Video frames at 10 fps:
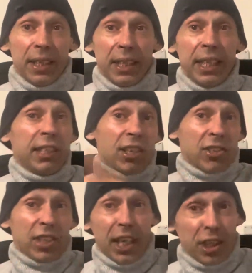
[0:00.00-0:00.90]
he
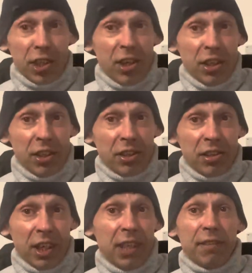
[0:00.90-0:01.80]
doesn't get a chance
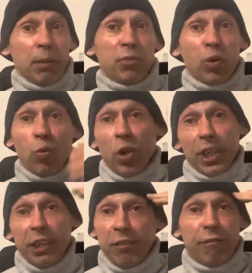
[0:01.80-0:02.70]
to live up to what
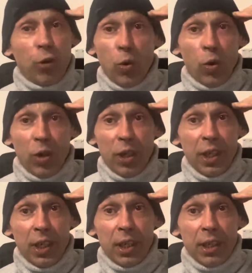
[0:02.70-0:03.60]
he fought,
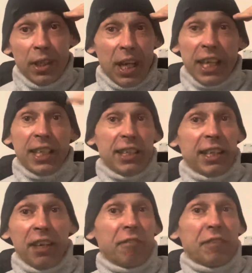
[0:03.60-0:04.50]
like in
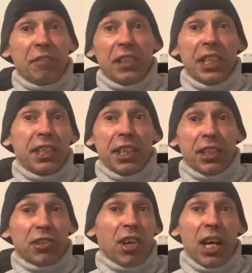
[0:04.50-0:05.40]
10, 15
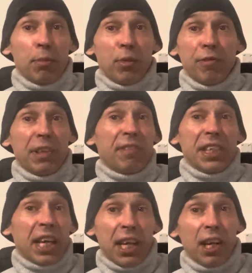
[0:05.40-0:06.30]
years time of living
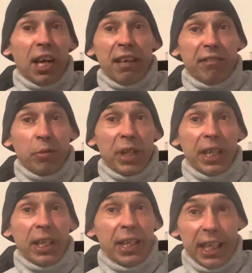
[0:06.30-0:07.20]
that life where
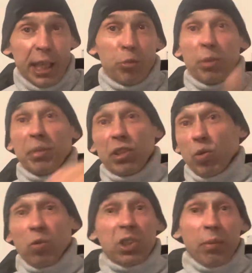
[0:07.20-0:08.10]
he would be
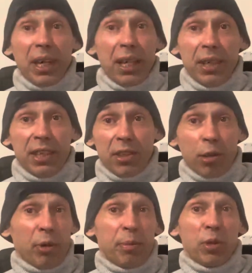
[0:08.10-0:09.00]
talked about as a
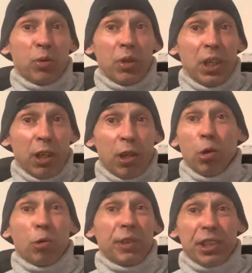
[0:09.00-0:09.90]
criminal,
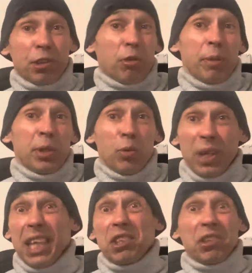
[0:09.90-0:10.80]
glorious criminal
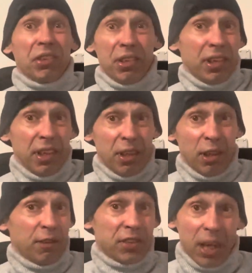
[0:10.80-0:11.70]
legend
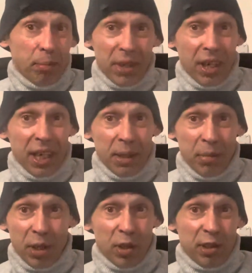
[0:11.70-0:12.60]
of some kind,
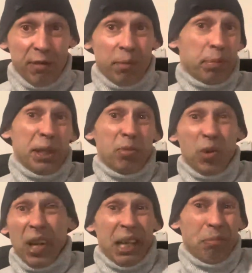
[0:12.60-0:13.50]
because of the people
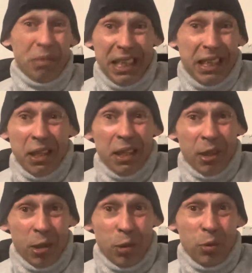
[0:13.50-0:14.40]
like me
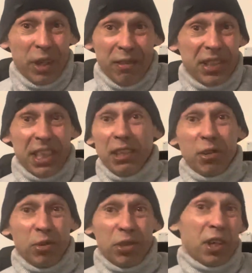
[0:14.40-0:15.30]
who have seen
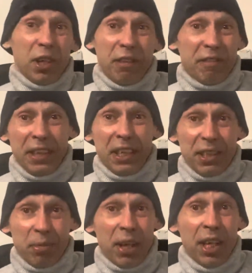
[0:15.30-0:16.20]
do certain
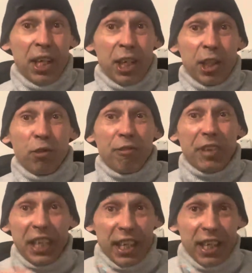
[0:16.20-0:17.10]
things. But you
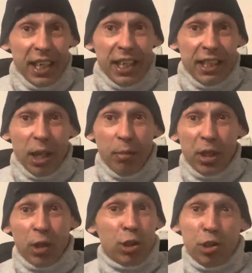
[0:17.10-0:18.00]
think that
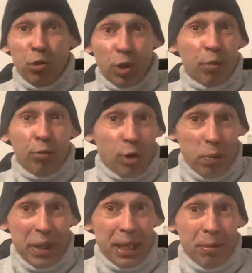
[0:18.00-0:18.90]
because you can
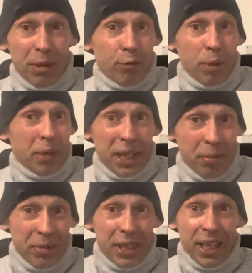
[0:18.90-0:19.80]
rob him and rob
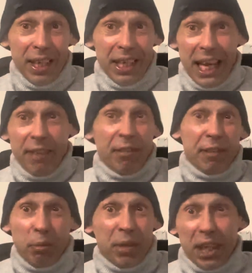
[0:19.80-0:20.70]
him, that
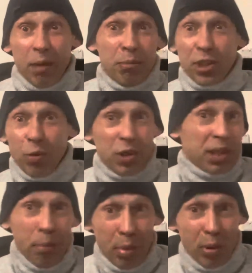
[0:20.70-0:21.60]
everything becomes so
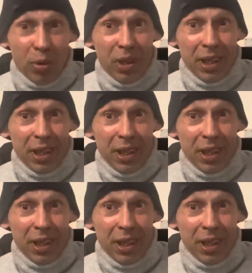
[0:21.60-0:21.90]
simple